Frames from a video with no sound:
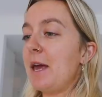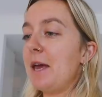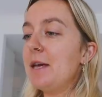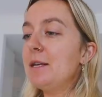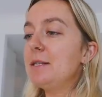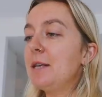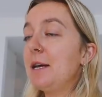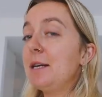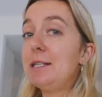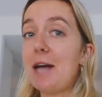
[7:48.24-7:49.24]
these
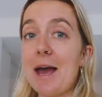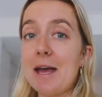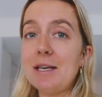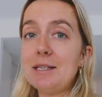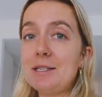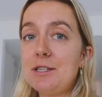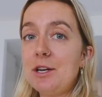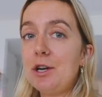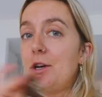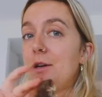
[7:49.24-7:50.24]
taste
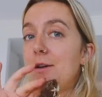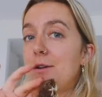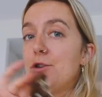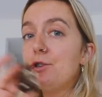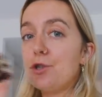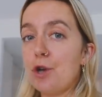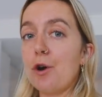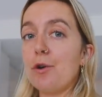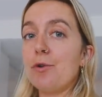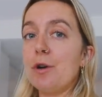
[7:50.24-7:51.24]

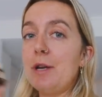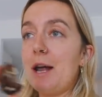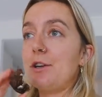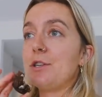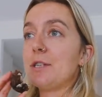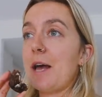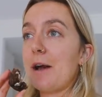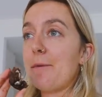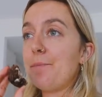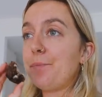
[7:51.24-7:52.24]
so good and just
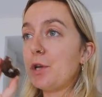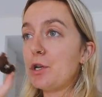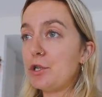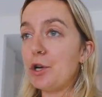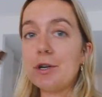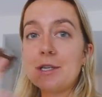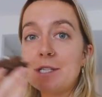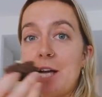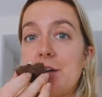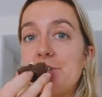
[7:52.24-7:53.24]
like so
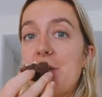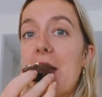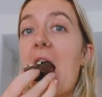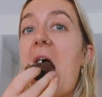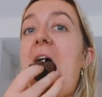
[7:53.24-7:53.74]
nostalgic. By